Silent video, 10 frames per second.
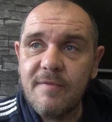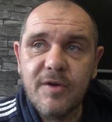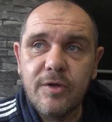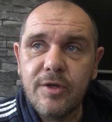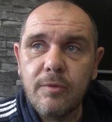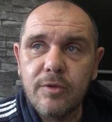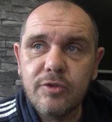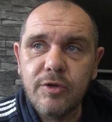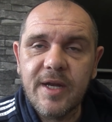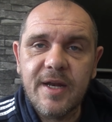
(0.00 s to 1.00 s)
to have a good
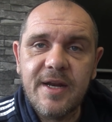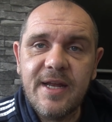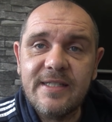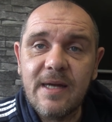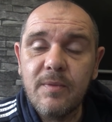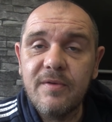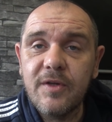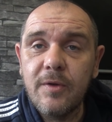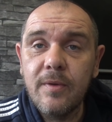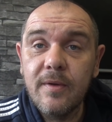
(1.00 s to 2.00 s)
old drink and a knees up
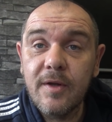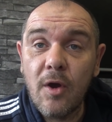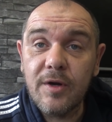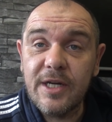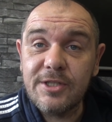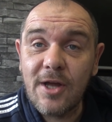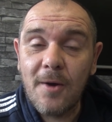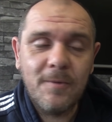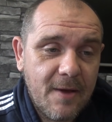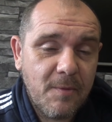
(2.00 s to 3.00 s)
with you, Cockney
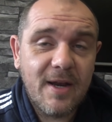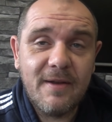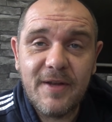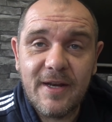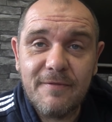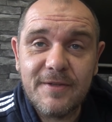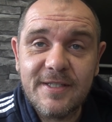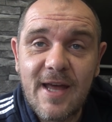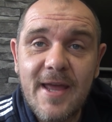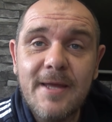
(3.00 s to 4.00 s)
style. One little thing left to
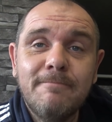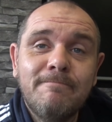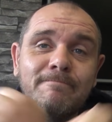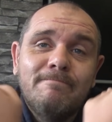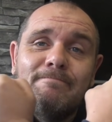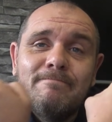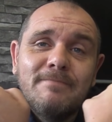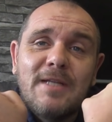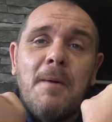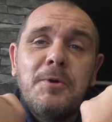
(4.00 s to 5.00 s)
say,
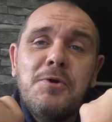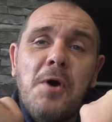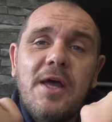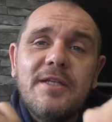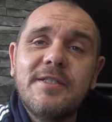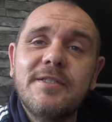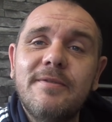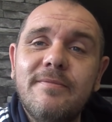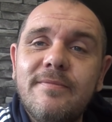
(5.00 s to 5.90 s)
come on you Irons.